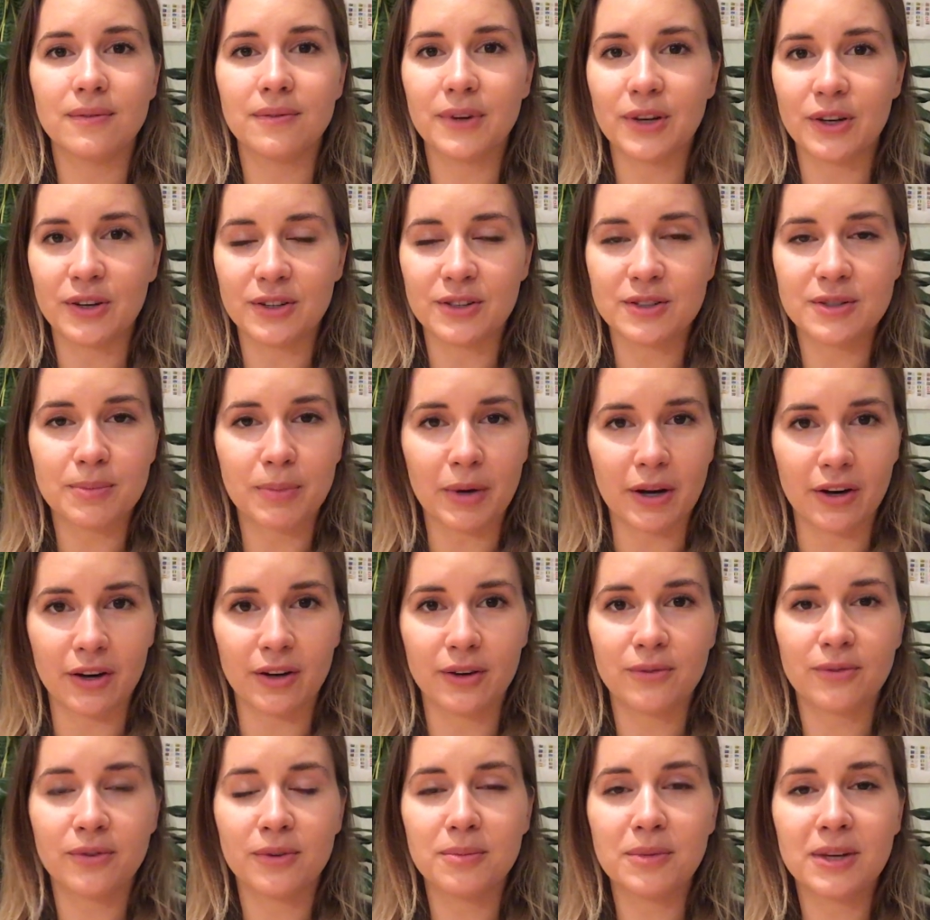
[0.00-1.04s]

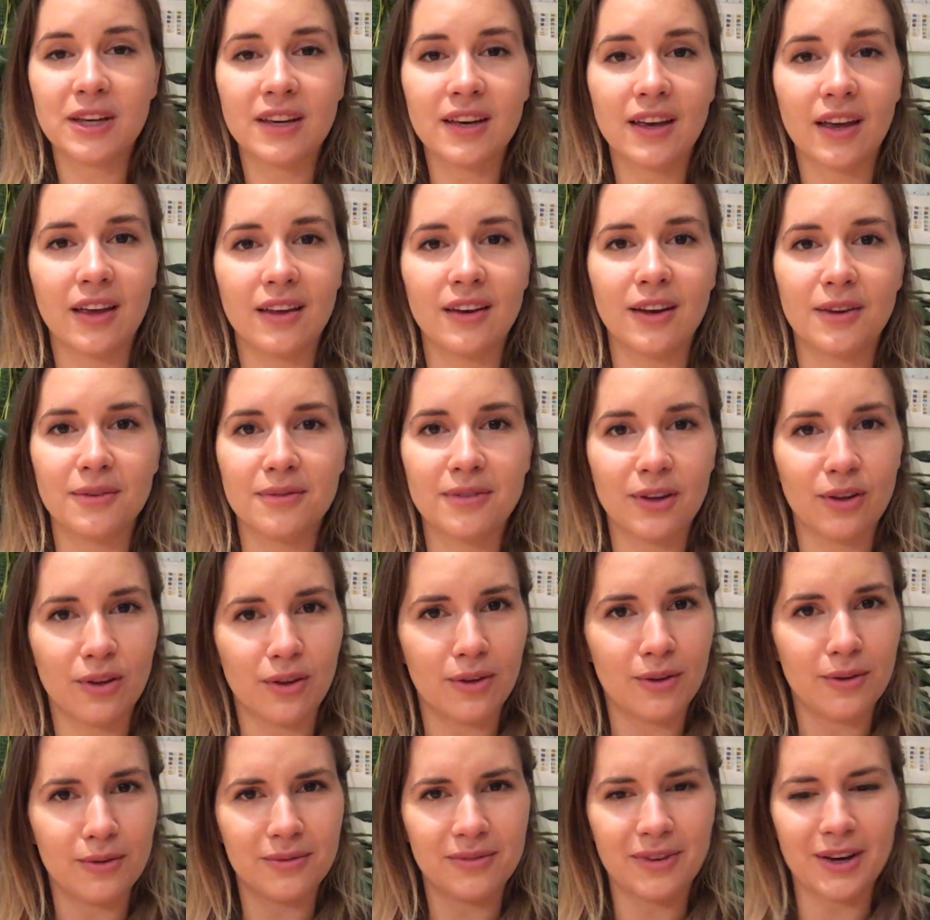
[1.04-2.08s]
inspiring for me, and I
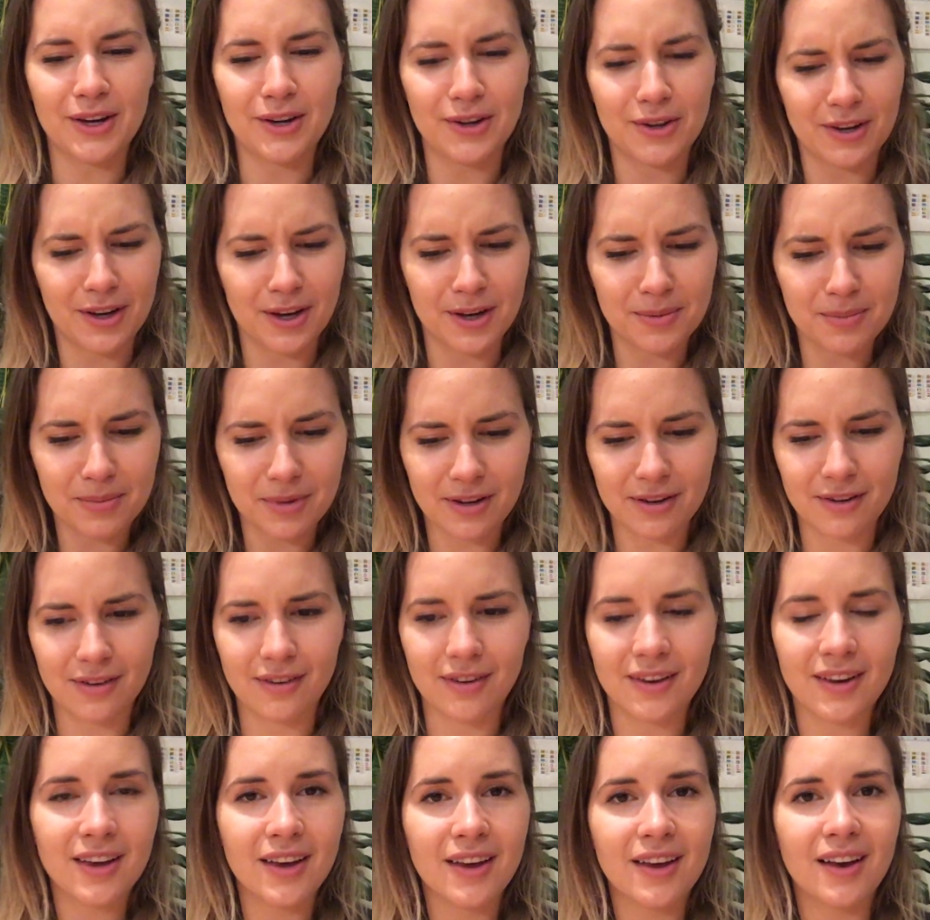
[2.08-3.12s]
felt all fired up,
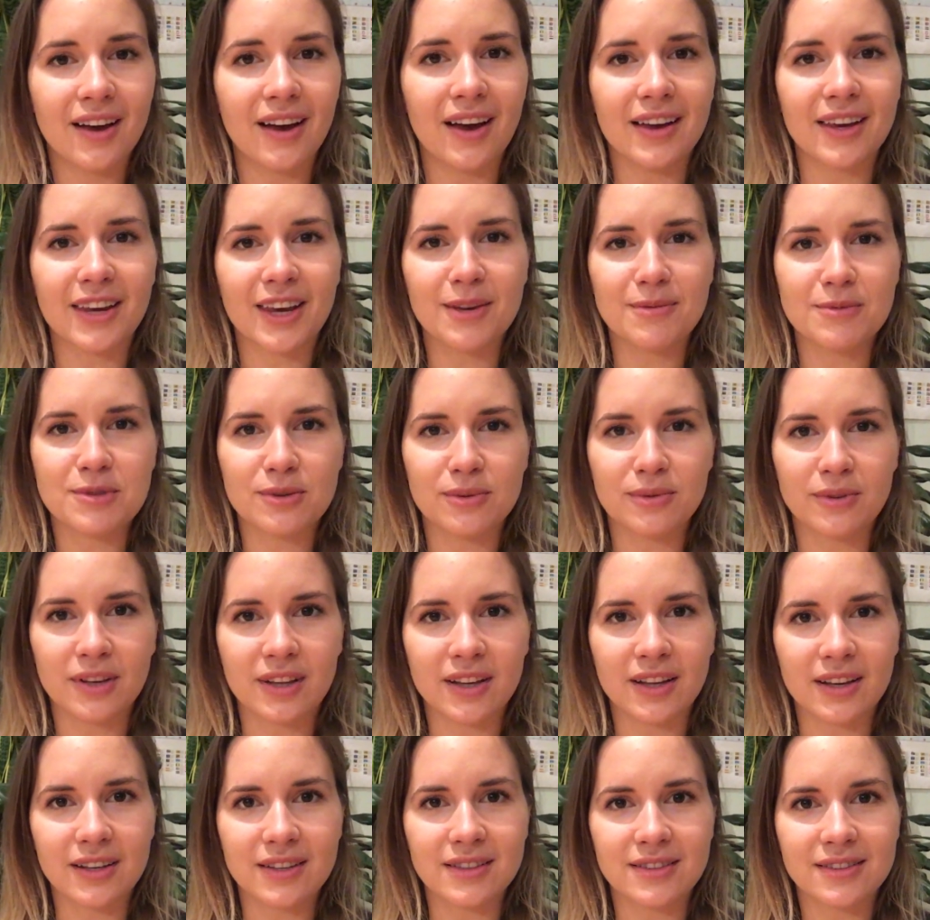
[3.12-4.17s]
and I came to
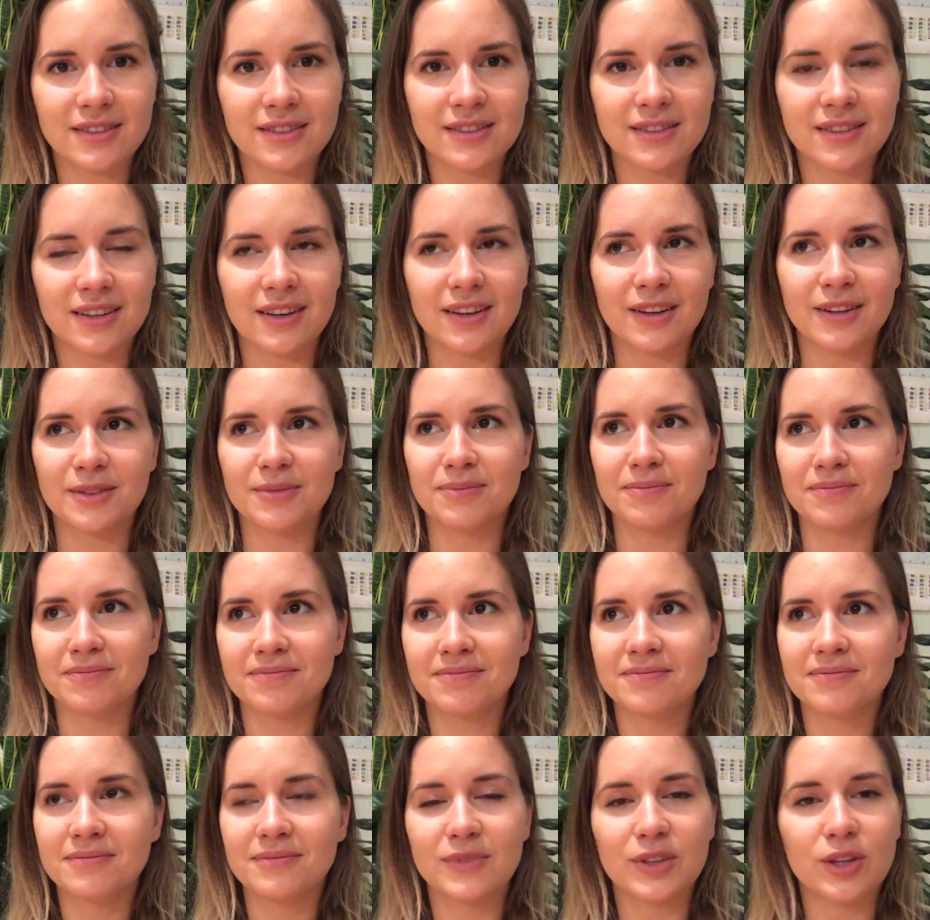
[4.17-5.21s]
realize
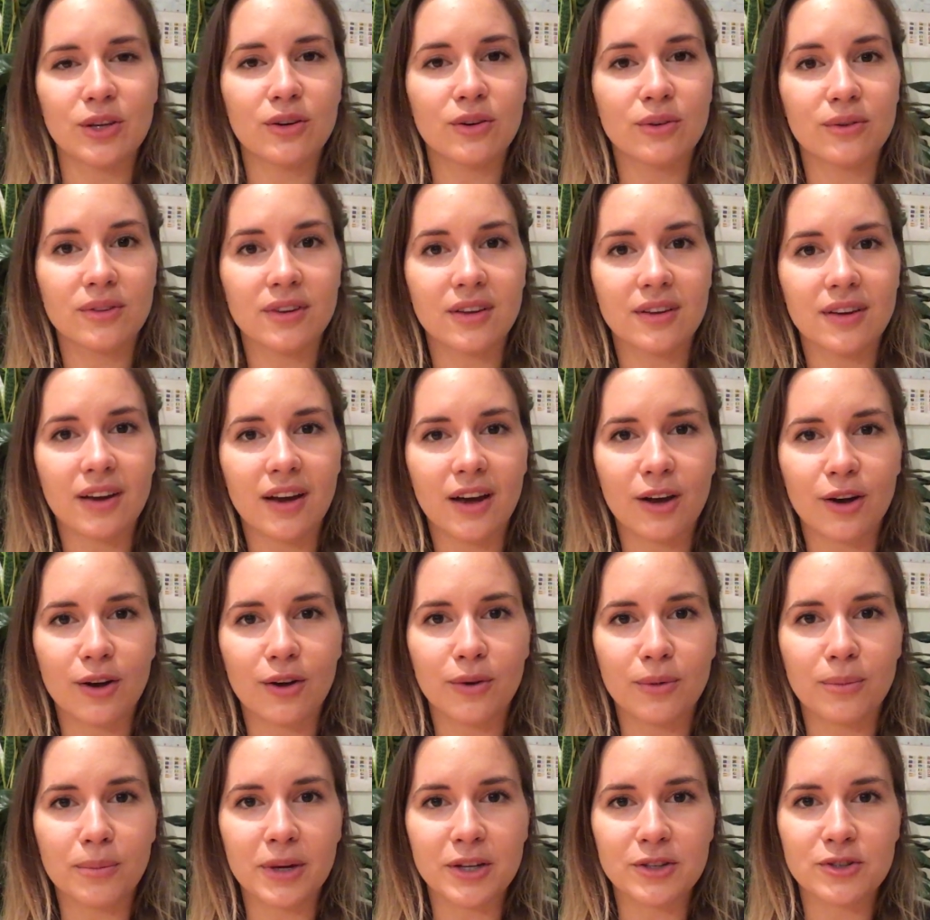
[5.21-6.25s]

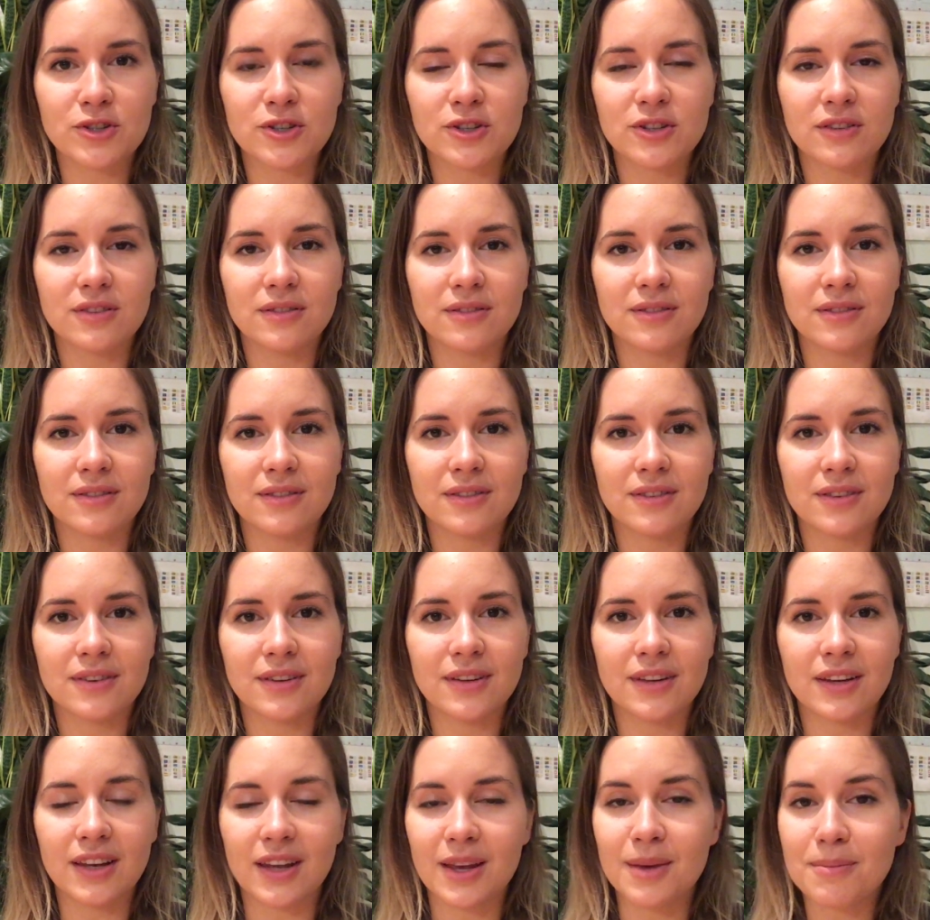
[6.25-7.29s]
how much
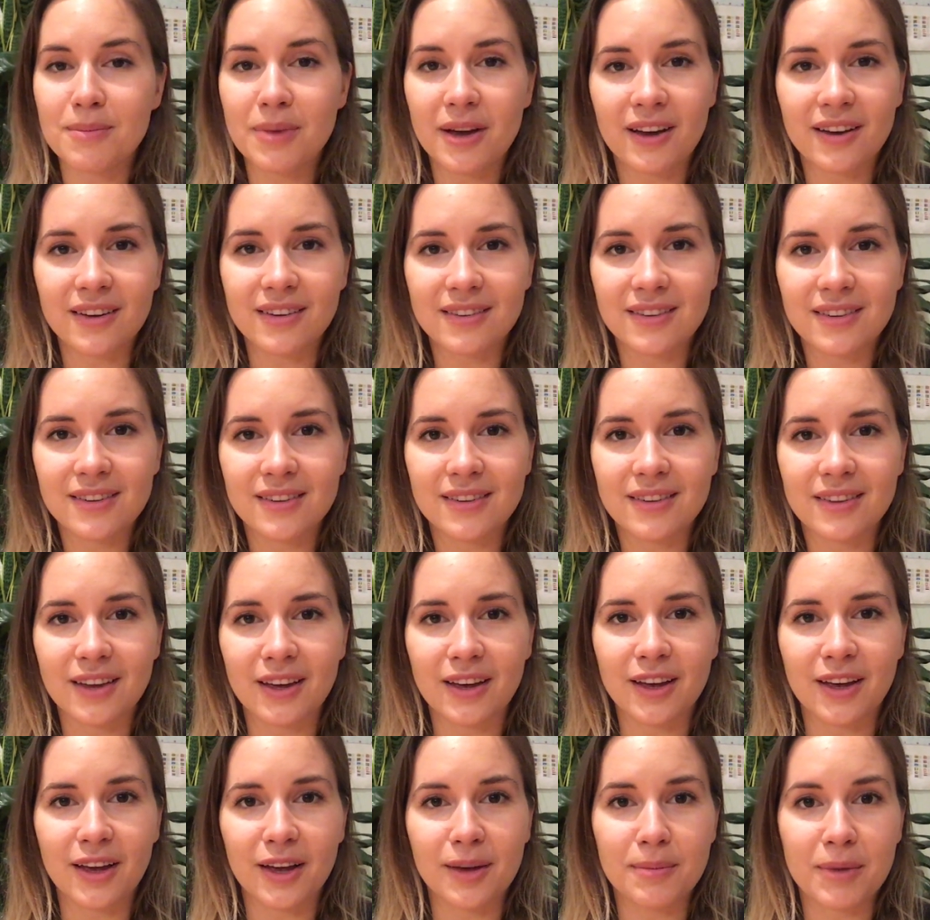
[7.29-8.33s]
impact
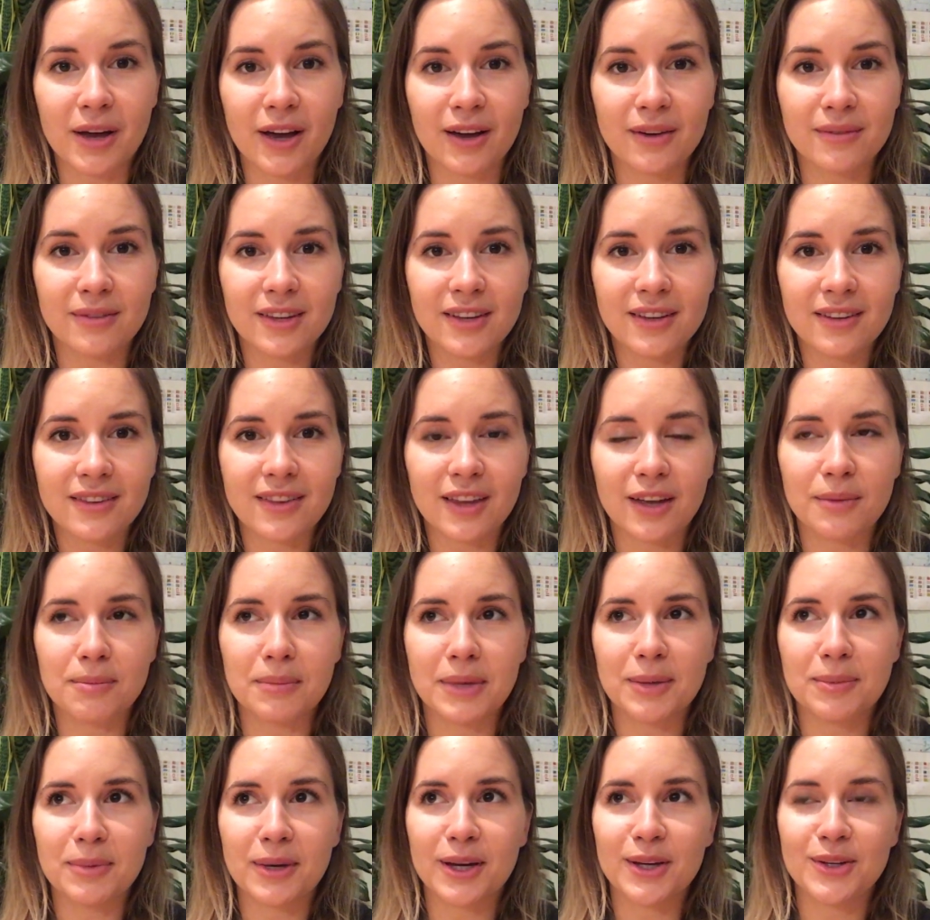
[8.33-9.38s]
that I'm having that
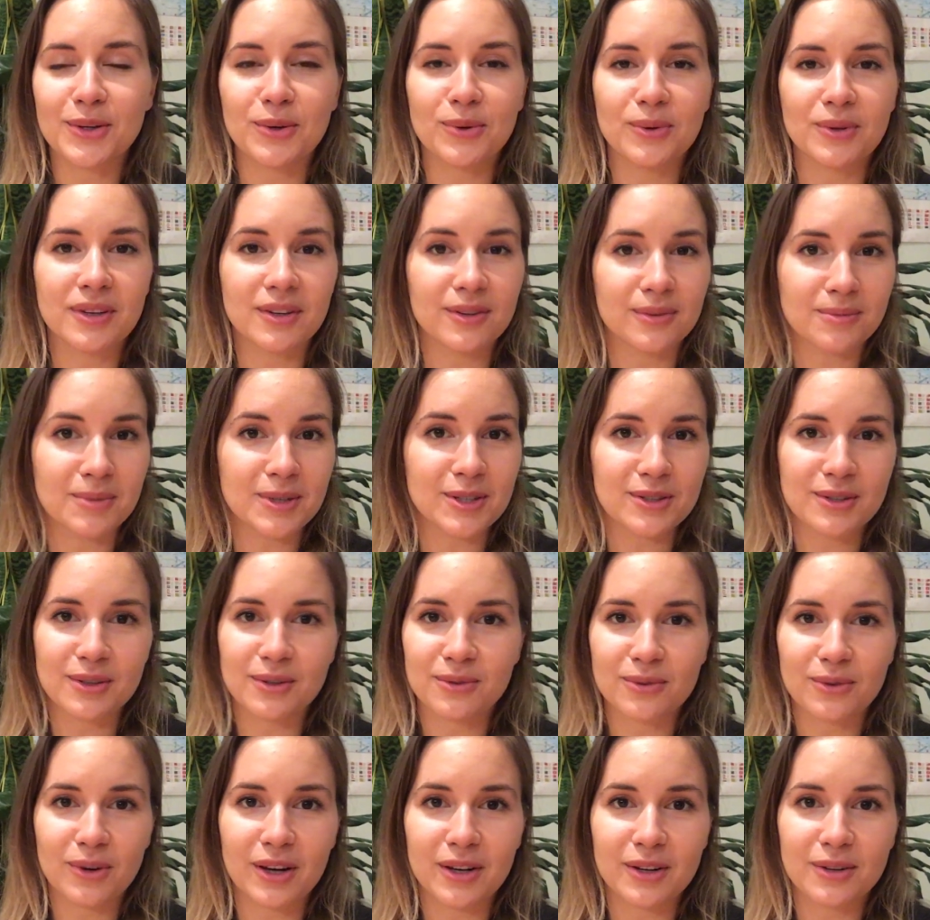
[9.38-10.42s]
maybe I don't give
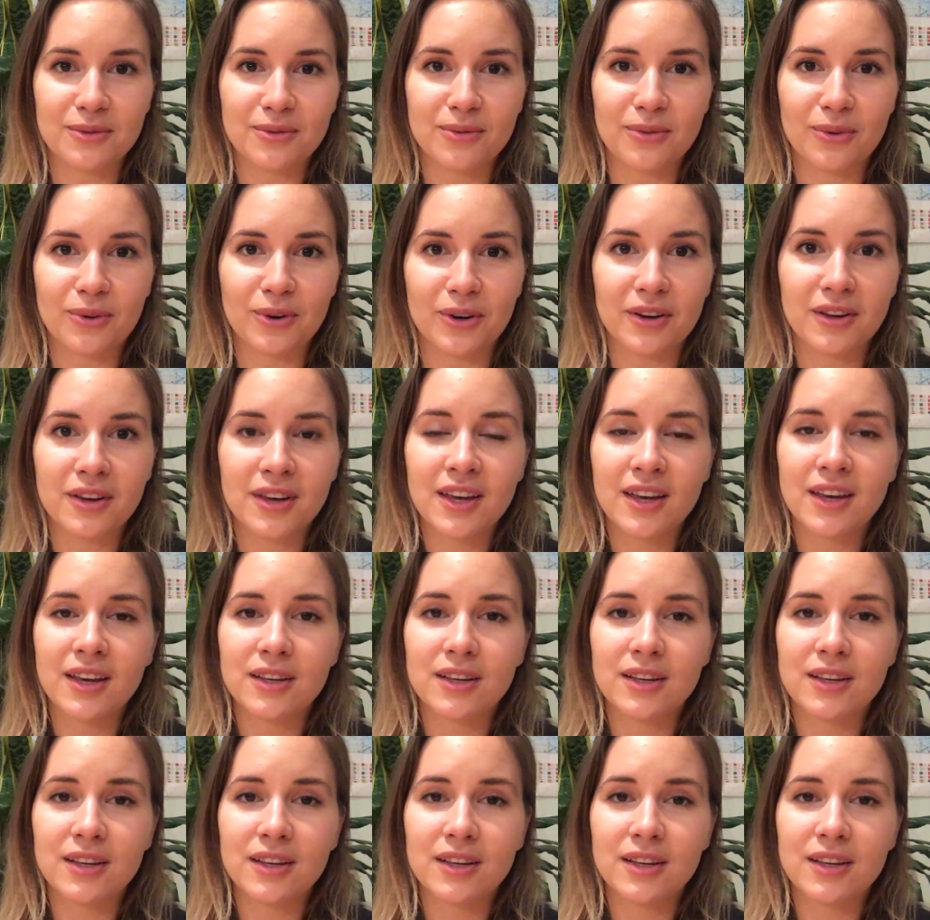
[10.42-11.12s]
myself credit for.